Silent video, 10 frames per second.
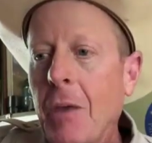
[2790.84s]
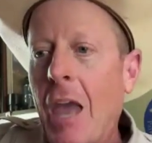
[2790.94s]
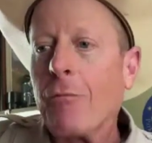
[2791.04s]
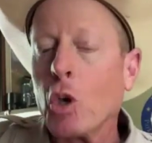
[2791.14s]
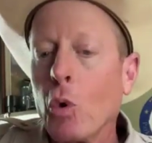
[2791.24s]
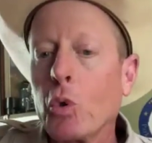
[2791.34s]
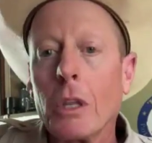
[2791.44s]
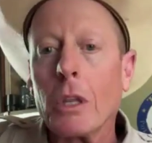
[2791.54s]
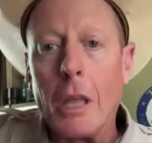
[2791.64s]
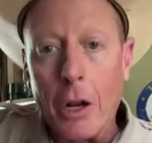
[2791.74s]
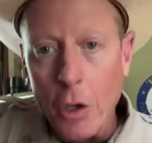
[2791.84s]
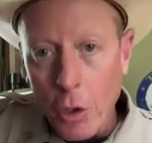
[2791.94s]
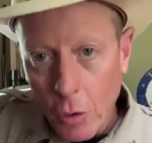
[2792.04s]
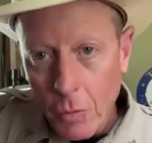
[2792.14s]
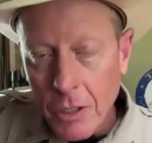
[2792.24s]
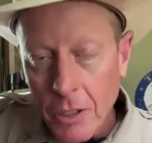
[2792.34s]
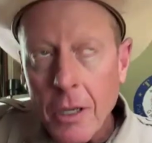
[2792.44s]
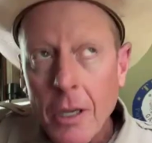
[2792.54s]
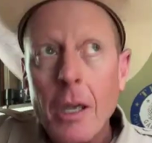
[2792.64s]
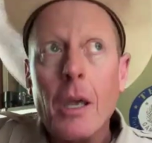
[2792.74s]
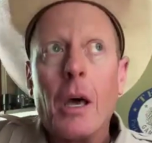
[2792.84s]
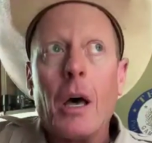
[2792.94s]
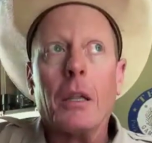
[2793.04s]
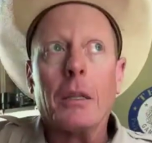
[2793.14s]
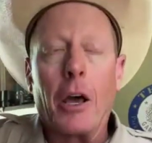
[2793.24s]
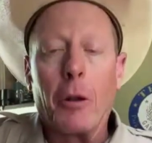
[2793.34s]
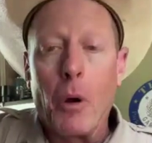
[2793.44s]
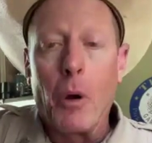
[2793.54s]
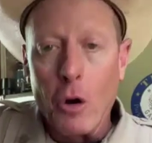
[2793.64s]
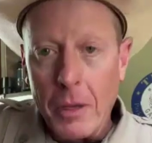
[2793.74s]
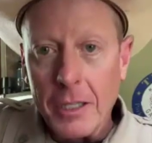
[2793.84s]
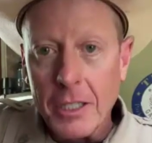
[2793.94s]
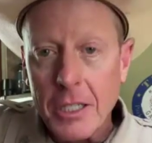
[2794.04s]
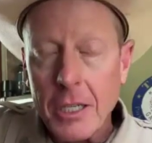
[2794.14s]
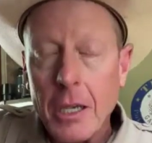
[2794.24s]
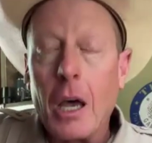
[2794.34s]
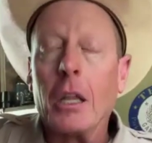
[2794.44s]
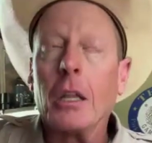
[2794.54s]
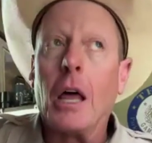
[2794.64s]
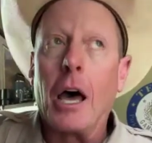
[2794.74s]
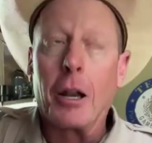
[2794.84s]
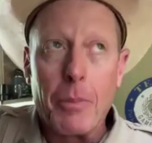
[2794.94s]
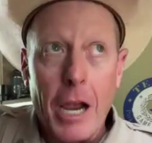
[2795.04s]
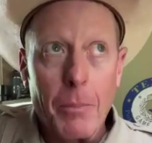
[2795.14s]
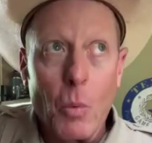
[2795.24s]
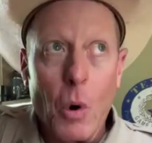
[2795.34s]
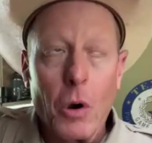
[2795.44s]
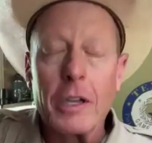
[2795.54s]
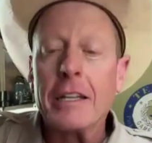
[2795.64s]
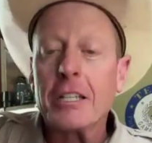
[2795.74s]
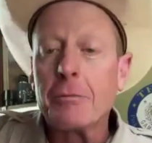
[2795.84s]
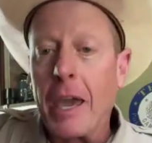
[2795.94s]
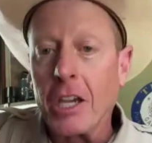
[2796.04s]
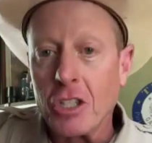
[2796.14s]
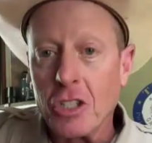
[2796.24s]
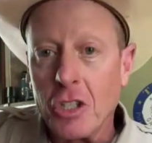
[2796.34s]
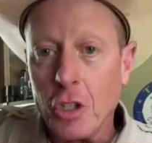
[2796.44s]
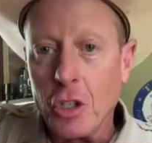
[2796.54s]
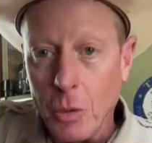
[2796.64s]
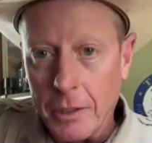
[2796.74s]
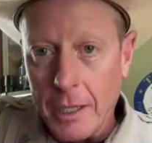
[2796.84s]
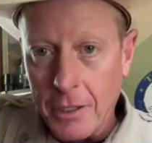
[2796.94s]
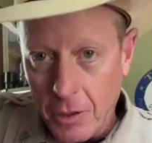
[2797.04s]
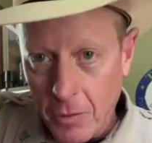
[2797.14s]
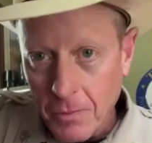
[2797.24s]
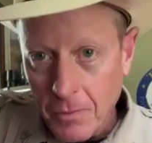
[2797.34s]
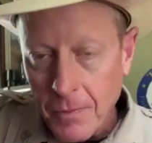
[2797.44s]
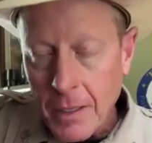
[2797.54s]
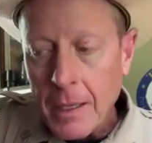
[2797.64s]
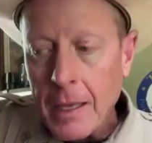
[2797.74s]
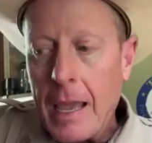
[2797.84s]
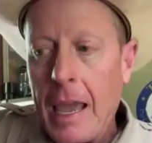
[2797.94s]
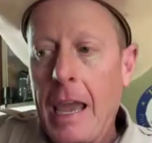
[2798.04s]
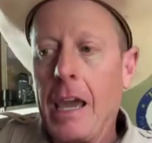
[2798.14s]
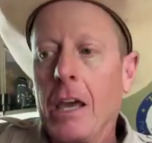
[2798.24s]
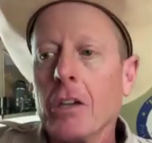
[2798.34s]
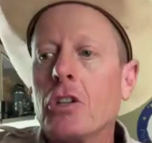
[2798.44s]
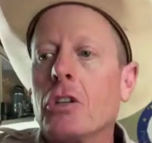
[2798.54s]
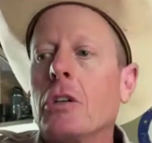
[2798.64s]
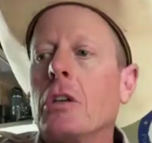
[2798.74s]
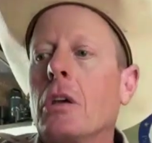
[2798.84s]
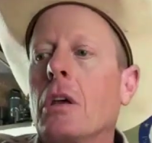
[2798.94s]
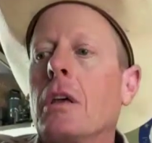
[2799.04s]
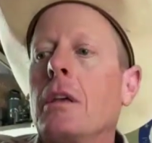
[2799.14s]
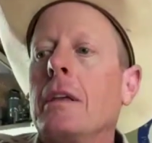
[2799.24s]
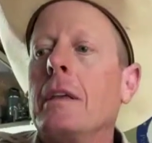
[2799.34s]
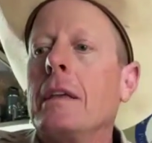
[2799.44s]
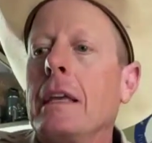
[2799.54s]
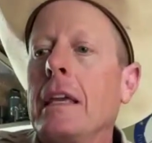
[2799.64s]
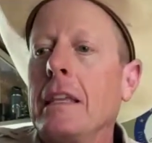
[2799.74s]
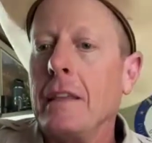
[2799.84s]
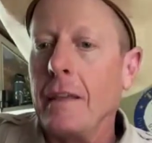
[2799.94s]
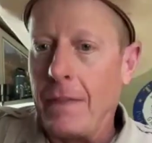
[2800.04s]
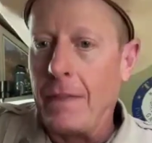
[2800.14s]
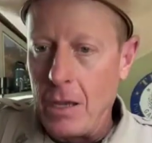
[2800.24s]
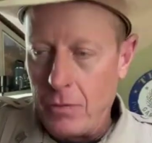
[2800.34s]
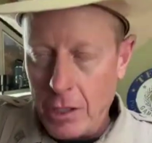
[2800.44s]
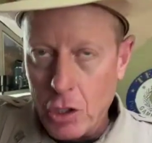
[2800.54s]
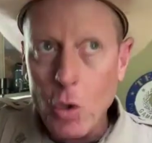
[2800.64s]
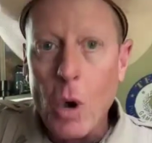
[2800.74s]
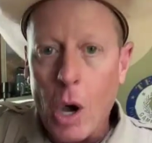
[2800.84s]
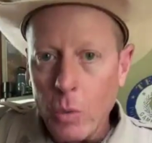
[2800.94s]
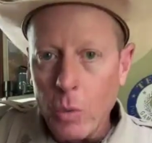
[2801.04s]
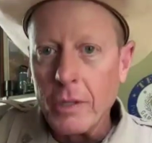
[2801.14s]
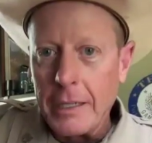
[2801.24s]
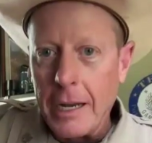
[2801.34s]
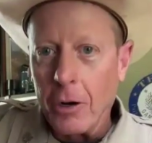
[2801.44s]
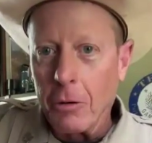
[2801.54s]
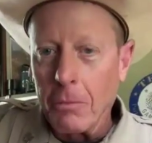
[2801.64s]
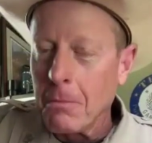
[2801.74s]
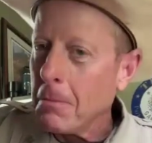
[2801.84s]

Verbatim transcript: have to go through a lot of hoops, a lot of permits, a lot of paperwork and inspections to do what they do. And they they do own the deer,